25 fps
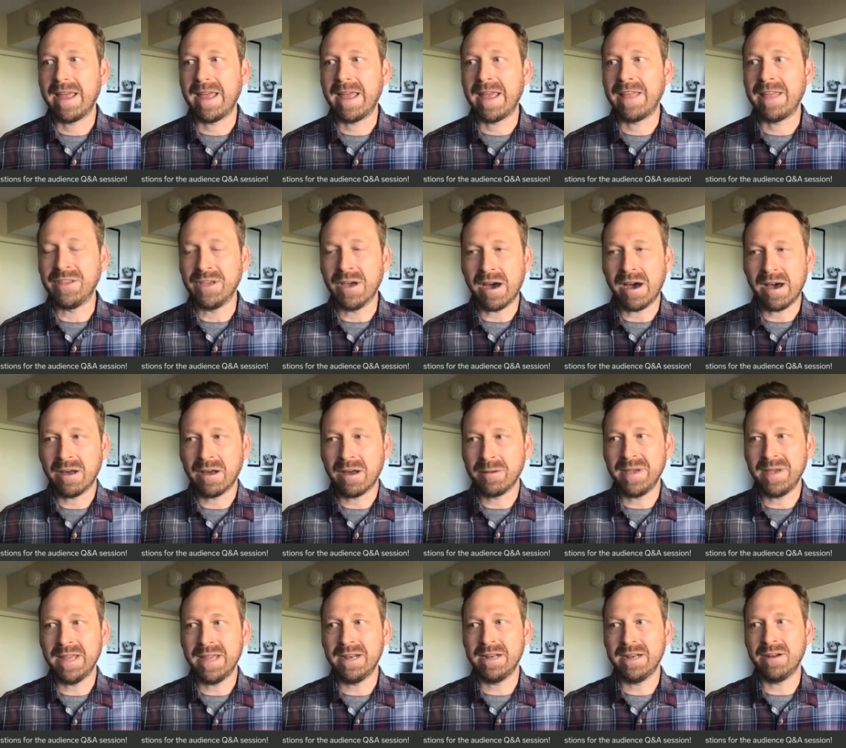And the
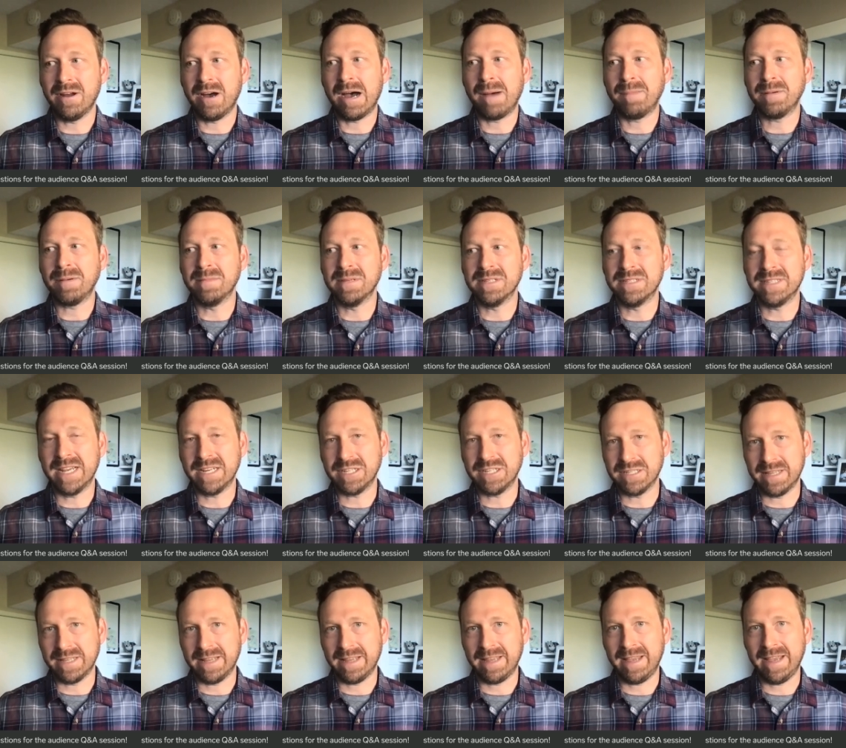automated
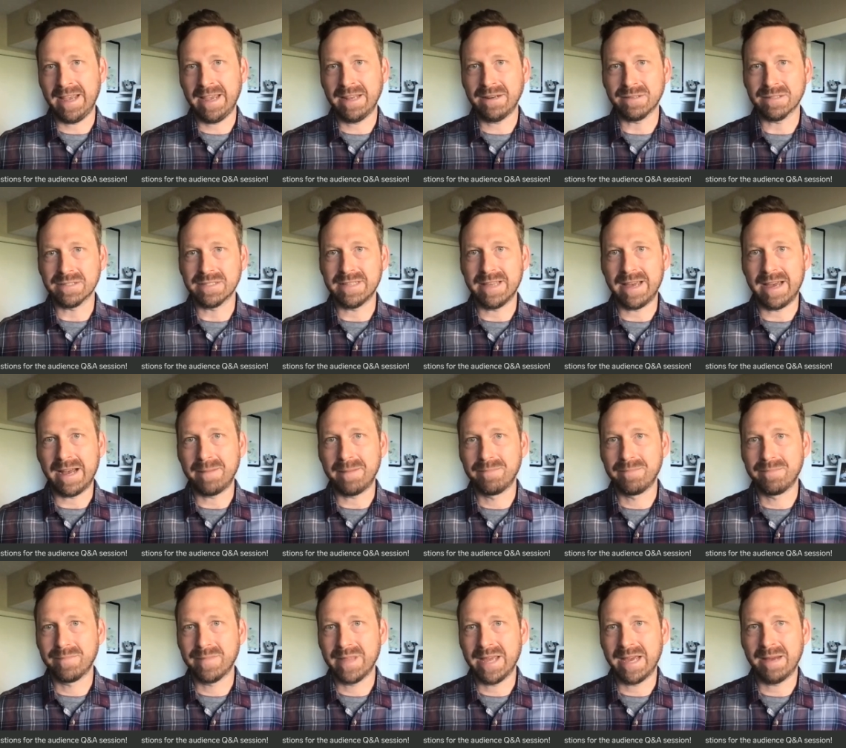optimization that handles that
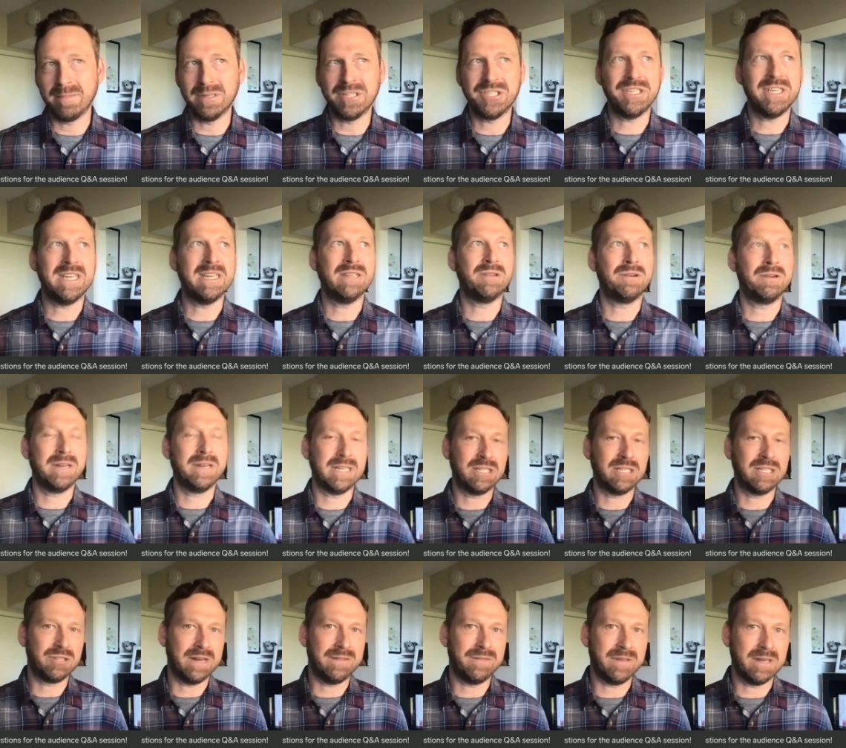machine learning
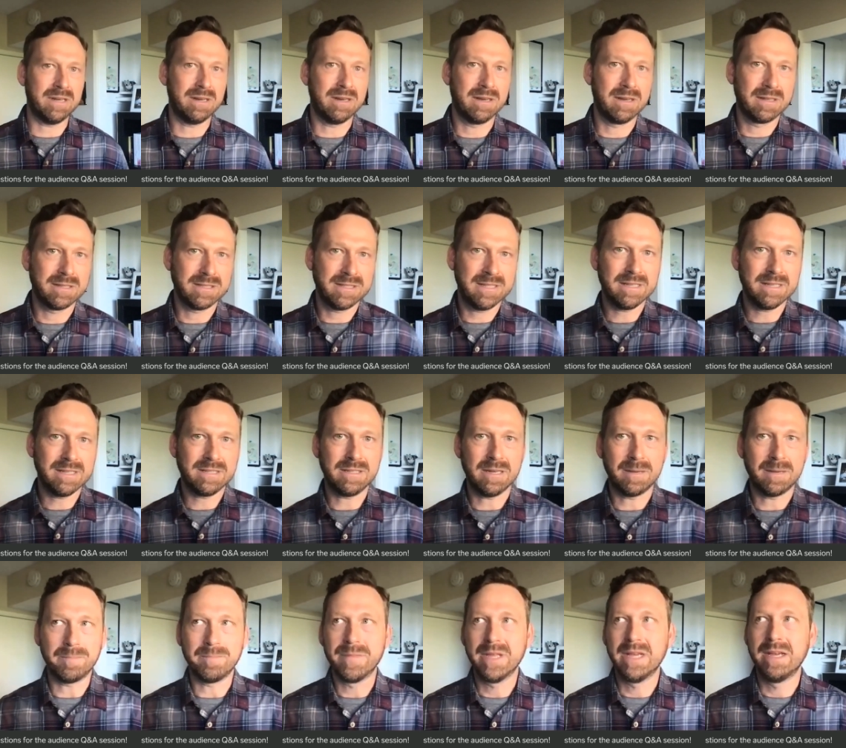driven
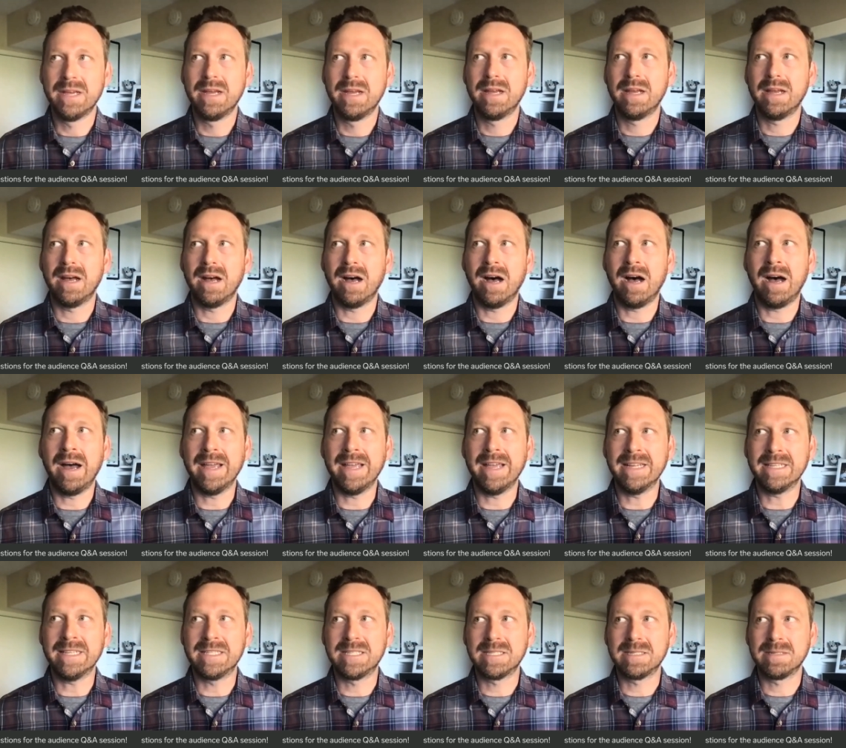system,
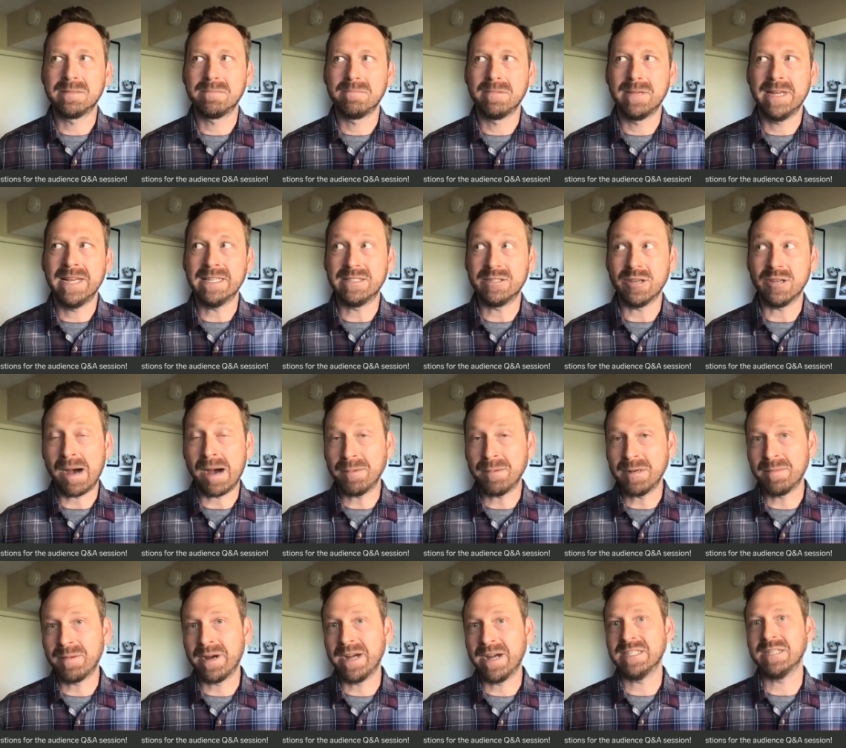it's
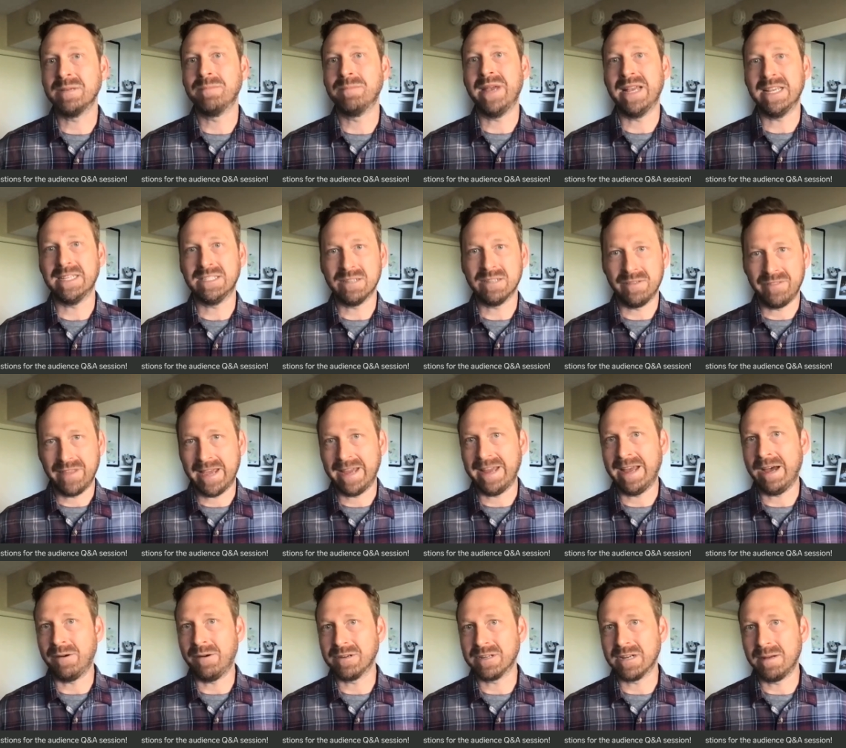optimizing based on that
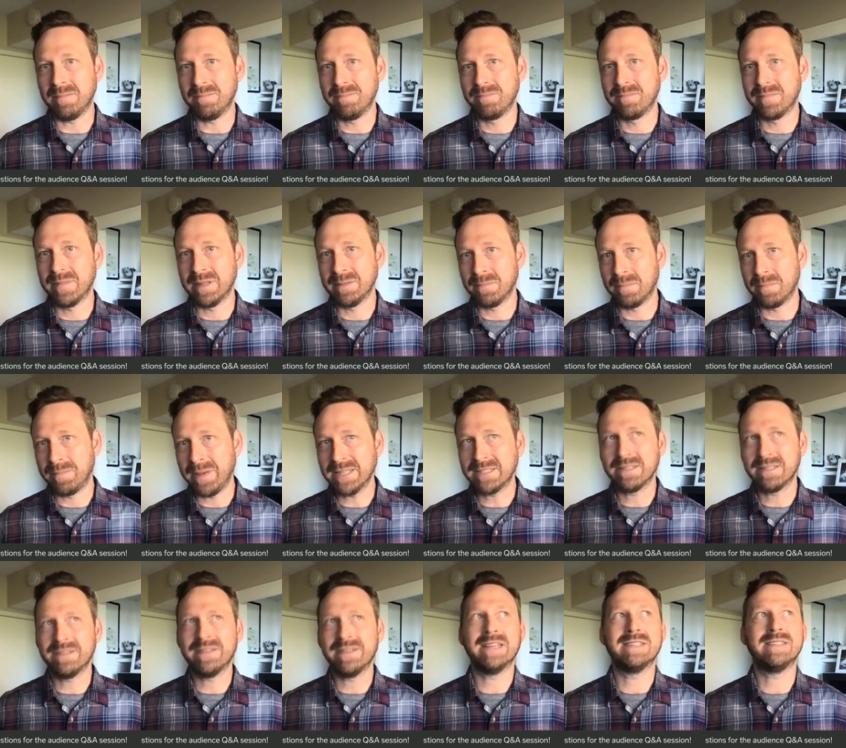outcome, based
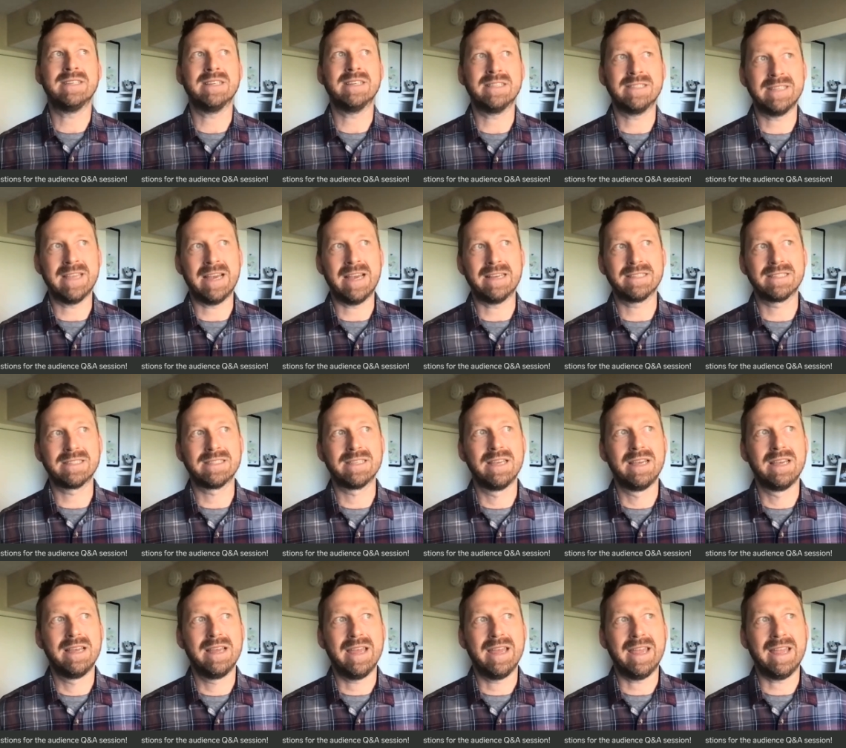on that success.
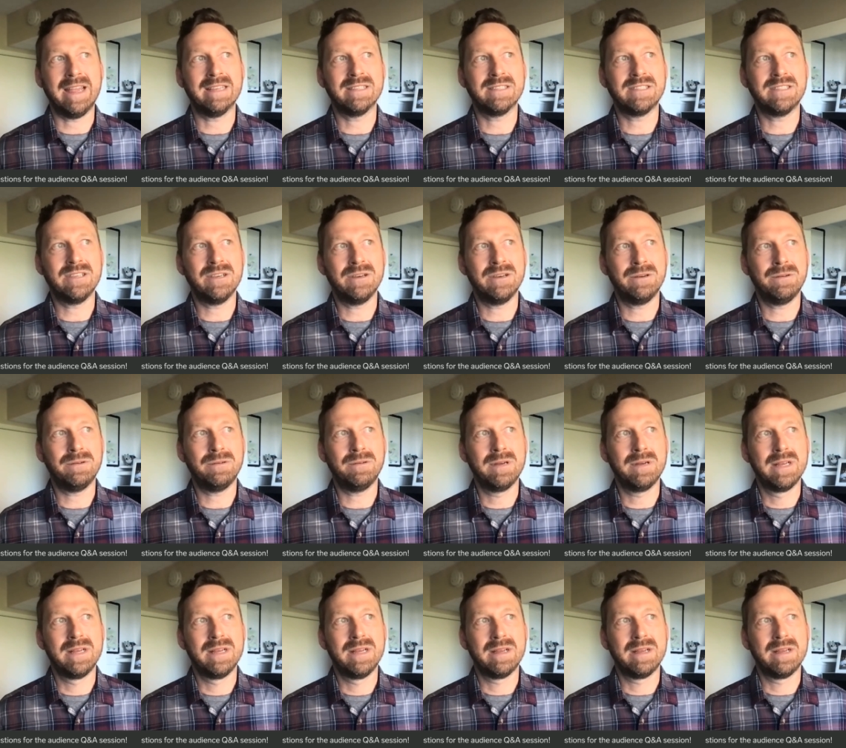And so